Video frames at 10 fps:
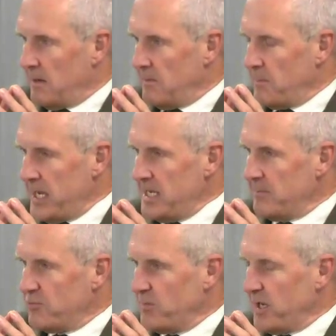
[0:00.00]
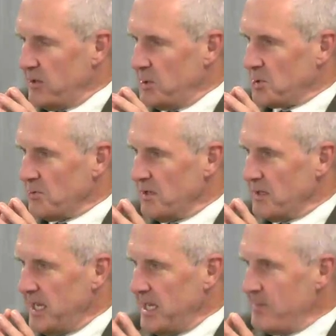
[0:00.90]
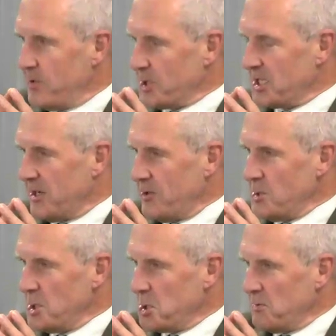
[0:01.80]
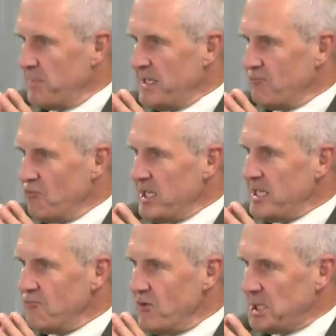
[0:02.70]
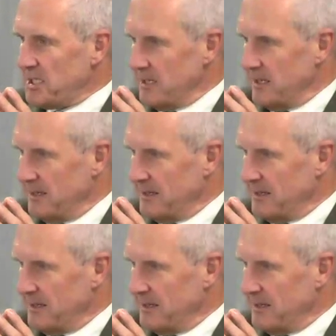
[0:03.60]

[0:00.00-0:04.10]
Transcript: made a proposal that the EPOS code should be rewritten.